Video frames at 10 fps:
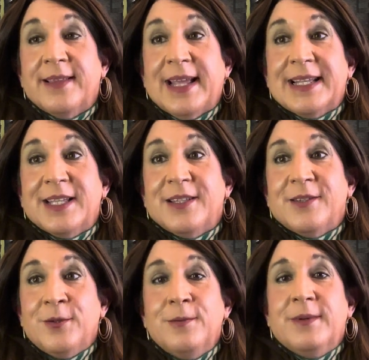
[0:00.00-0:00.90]
Like,
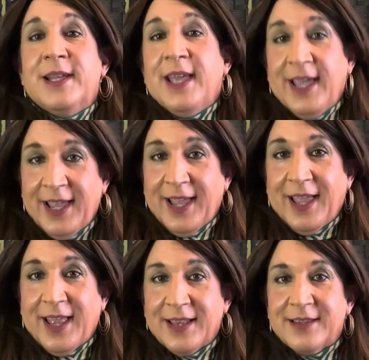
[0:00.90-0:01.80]
you
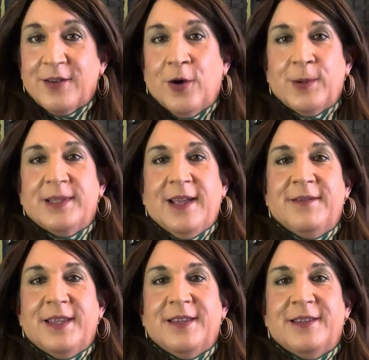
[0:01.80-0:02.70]
can't always have
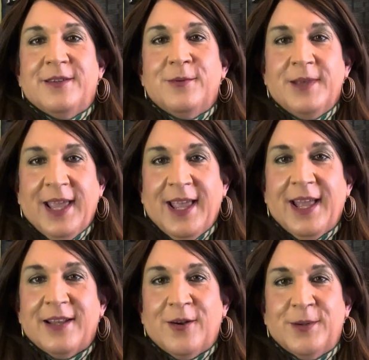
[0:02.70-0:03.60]
this. You
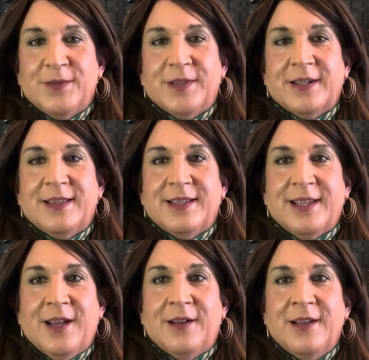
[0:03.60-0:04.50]
can't always figure this
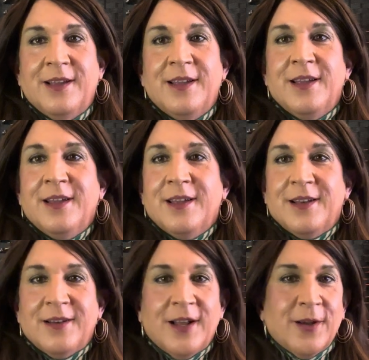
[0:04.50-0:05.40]
out.
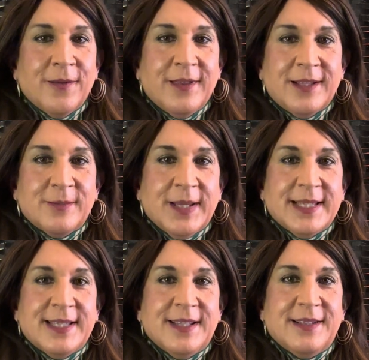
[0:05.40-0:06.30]
Not all things make
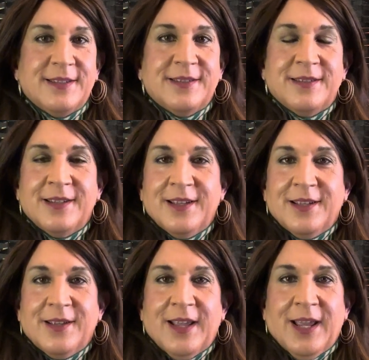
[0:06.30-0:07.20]
sense,
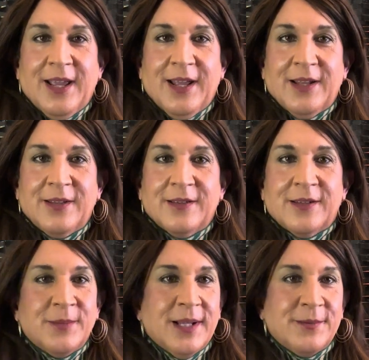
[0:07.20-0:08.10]
and
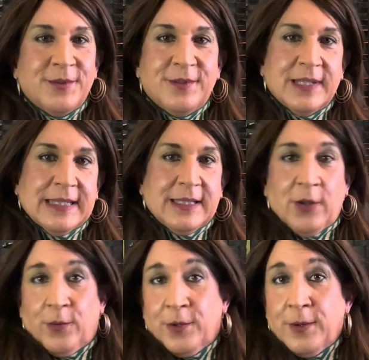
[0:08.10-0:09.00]
sometimes you just
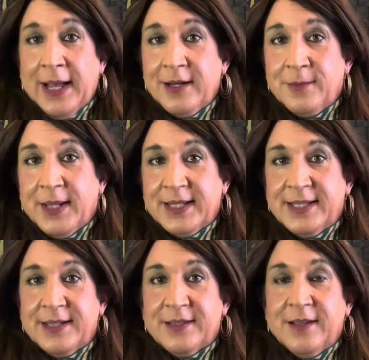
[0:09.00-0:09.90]
don't know how to make
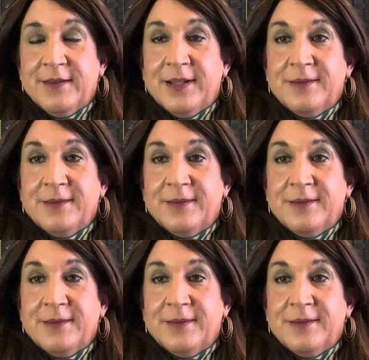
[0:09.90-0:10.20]
sense of it.